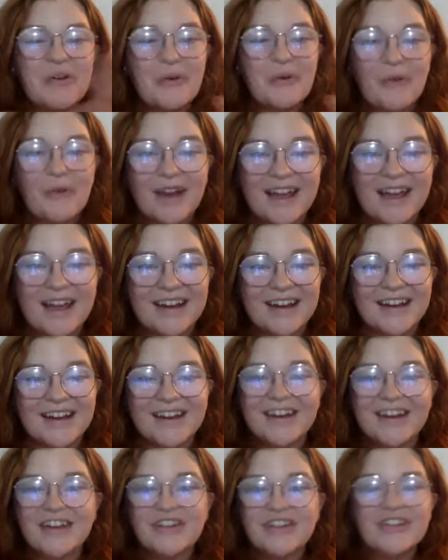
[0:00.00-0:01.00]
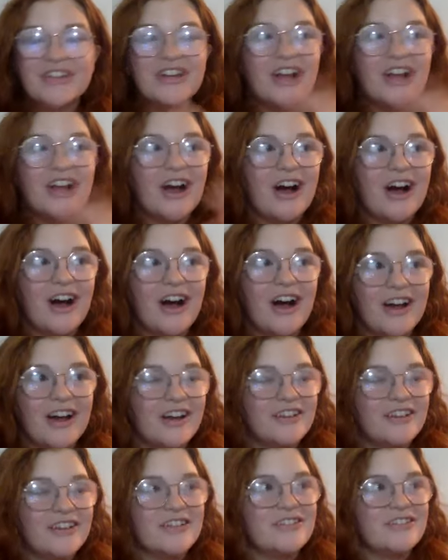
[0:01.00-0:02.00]
grade
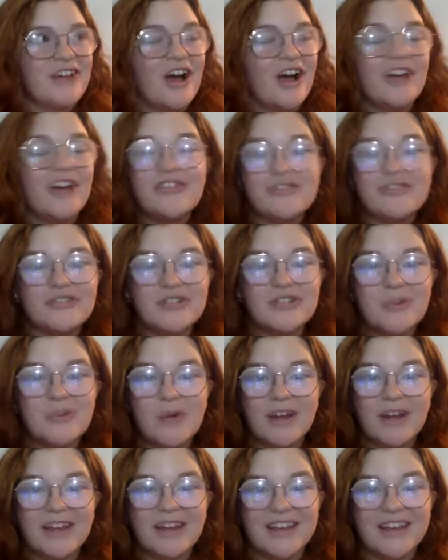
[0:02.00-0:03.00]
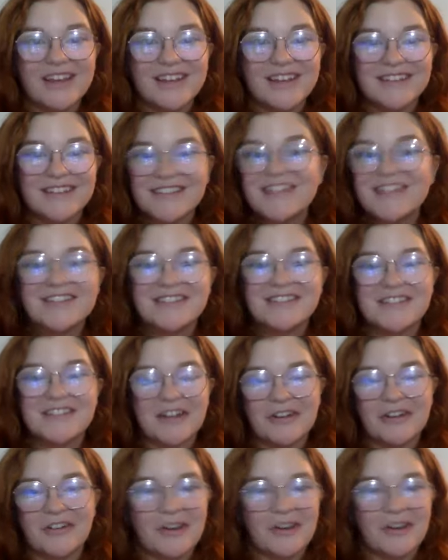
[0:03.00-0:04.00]
120 sentence
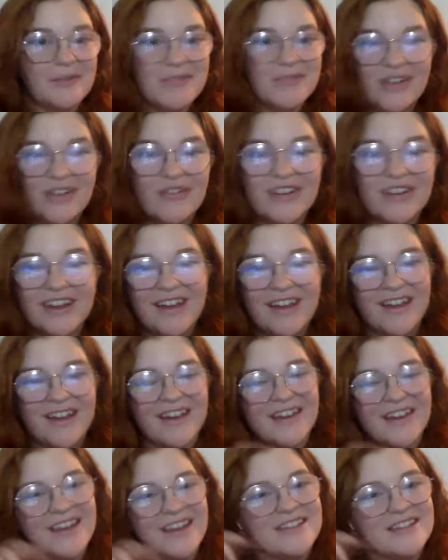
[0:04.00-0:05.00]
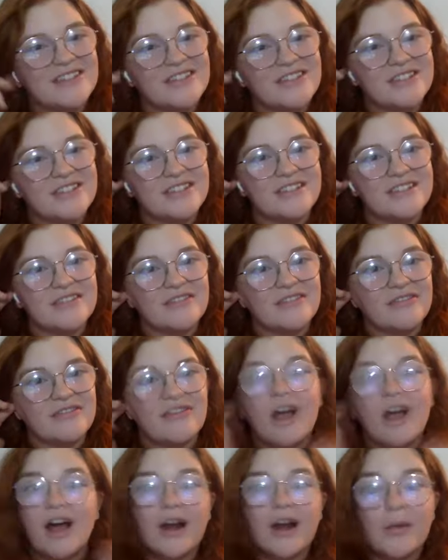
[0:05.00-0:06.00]
diagrams every day is just
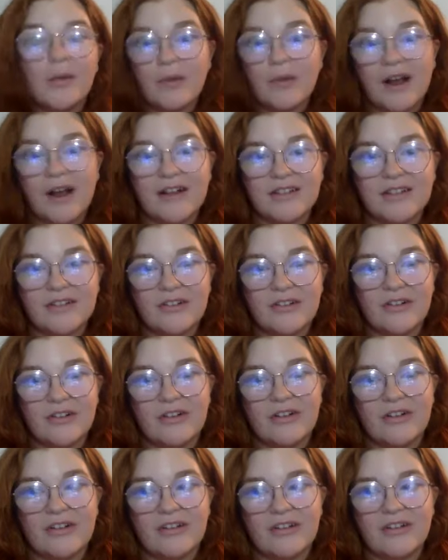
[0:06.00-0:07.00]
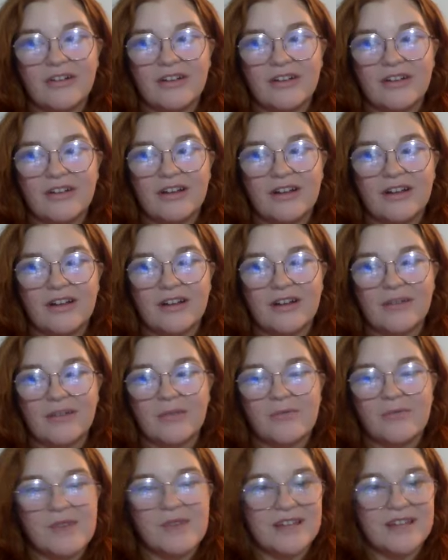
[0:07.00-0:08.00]
not a practical
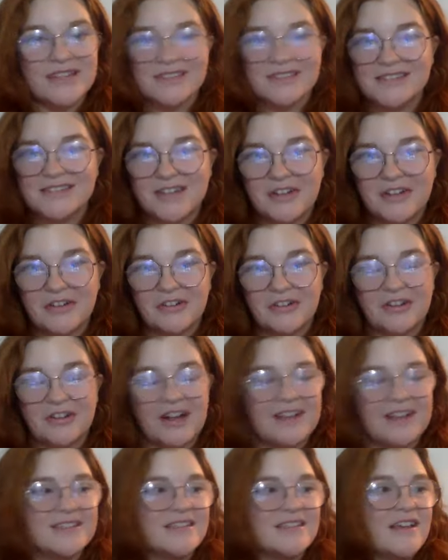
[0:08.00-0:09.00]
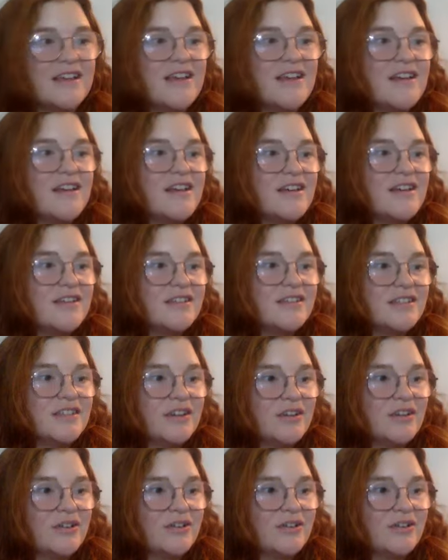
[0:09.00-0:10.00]
way to design your class.
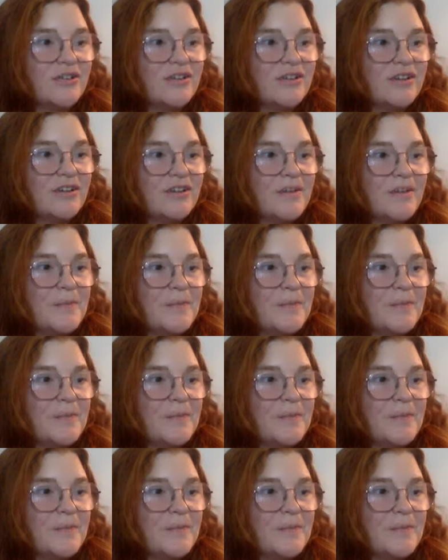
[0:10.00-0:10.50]
So